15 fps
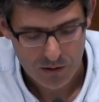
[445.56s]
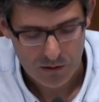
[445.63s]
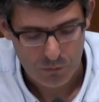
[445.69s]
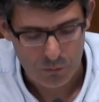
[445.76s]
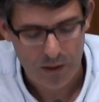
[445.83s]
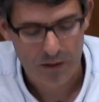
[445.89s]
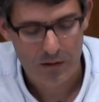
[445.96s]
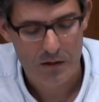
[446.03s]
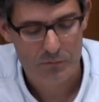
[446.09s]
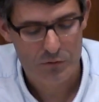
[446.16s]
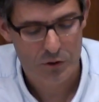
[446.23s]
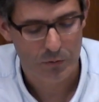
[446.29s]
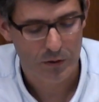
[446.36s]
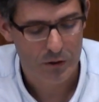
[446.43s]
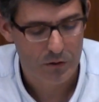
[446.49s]
When it comes
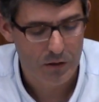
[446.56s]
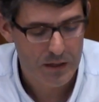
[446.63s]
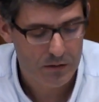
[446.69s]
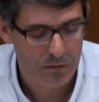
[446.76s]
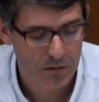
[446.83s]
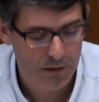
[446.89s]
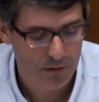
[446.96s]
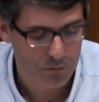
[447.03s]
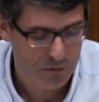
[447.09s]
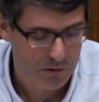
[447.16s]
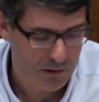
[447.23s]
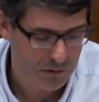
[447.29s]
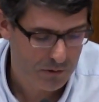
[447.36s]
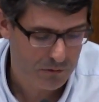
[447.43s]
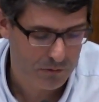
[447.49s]
to international
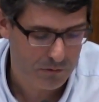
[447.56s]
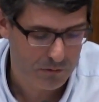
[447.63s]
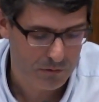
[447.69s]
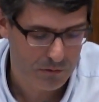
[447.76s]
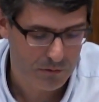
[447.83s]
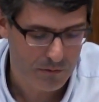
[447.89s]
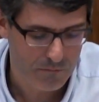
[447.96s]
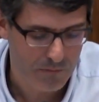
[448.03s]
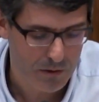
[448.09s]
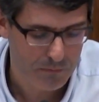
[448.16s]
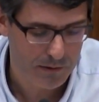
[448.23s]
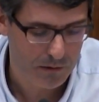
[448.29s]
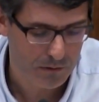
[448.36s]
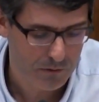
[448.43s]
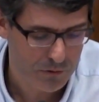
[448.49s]
negotiations on
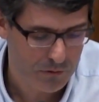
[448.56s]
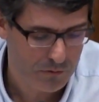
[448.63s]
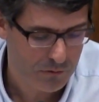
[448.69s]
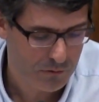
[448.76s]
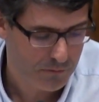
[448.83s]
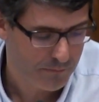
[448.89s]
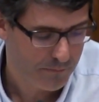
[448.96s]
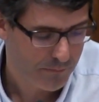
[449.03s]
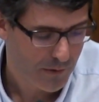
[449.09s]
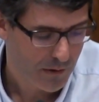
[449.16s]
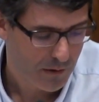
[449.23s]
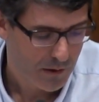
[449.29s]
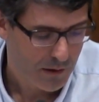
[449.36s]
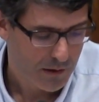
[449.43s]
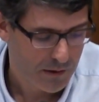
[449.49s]
environmental issues,
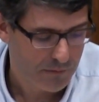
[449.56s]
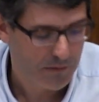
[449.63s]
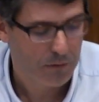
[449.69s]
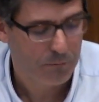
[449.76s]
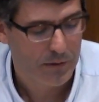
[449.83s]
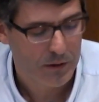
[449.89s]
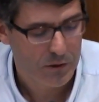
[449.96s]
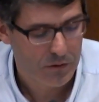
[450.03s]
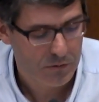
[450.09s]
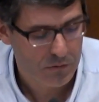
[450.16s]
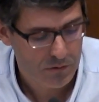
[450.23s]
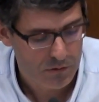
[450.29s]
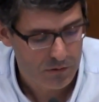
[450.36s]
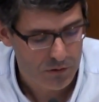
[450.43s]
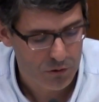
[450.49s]
developed
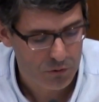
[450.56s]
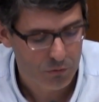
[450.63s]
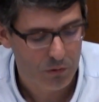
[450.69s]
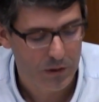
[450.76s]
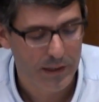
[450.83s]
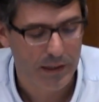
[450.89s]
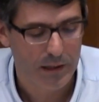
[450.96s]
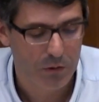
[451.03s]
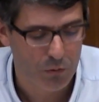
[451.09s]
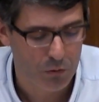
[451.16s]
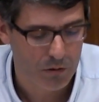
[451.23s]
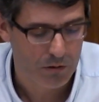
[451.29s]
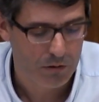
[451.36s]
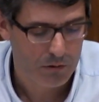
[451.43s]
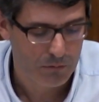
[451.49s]
nations usually
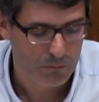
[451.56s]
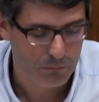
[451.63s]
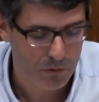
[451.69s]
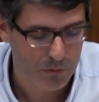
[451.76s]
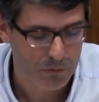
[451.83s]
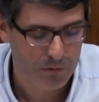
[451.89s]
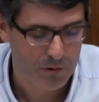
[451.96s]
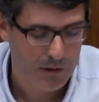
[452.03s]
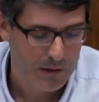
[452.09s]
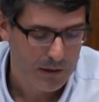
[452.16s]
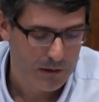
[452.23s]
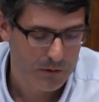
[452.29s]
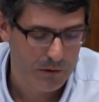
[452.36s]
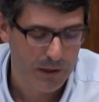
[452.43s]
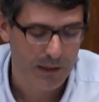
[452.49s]
ignore both
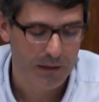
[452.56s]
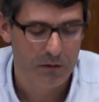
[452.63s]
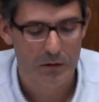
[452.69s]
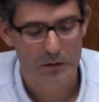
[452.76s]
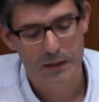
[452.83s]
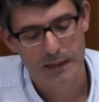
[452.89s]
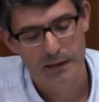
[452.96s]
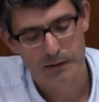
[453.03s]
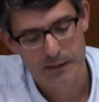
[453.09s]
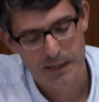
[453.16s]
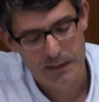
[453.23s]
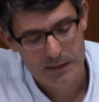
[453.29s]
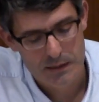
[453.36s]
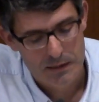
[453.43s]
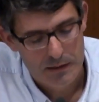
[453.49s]
their ecological
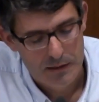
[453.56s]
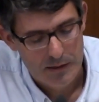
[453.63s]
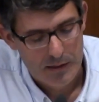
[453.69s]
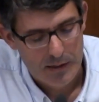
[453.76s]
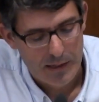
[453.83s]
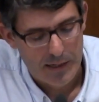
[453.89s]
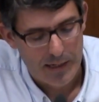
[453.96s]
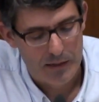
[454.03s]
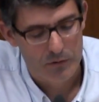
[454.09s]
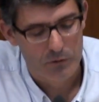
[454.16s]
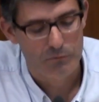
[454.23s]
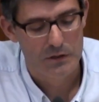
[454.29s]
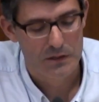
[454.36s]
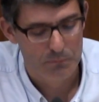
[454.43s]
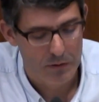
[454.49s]
debt and their
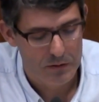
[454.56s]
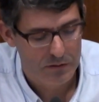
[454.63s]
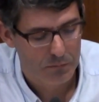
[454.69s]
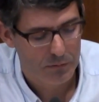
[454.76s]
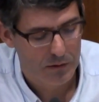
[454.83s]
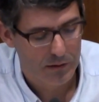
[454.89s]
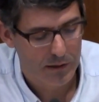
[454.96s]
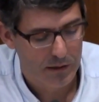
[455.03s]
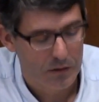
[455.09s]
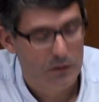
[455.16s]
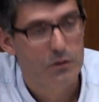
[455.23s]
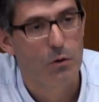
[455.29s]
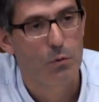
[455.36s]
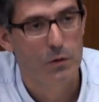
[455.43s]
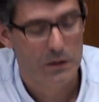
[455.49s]
responsibility
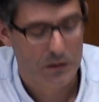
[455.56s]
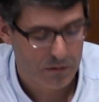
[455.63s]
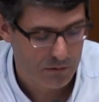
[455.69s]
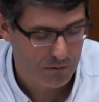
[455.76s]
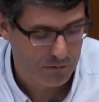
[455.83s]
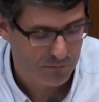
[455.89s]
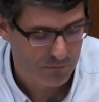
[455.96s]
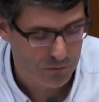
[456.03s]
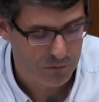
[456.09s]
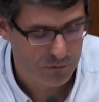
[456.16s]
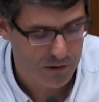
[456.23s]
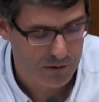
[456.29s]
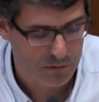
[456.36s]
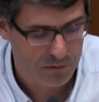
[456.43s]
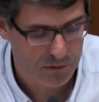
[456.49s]
towards future
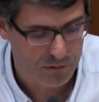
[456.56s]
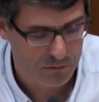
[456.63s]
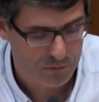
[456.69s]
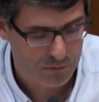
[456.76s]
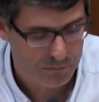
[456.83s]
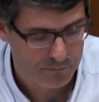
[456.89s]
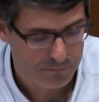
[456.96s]
generations.